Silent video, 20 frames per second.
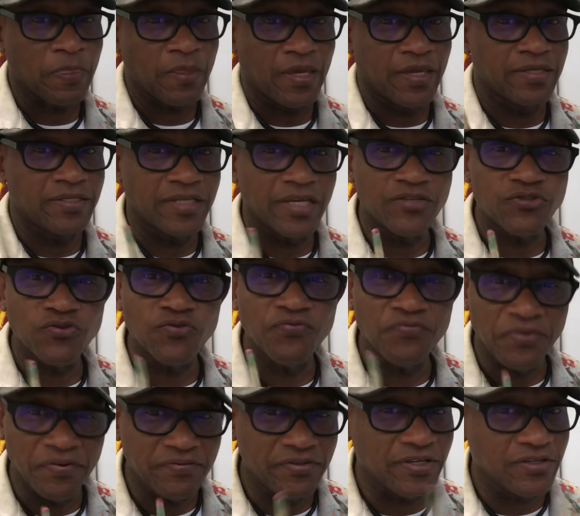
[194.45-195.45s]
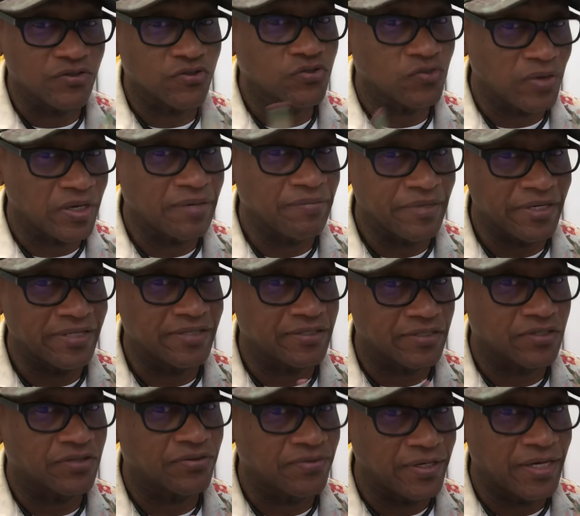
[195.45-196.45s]
it takes you 15 to 20 minutes
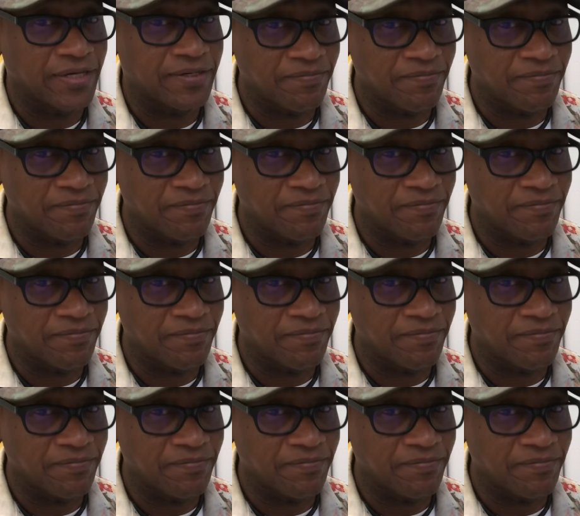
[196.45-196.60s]
to create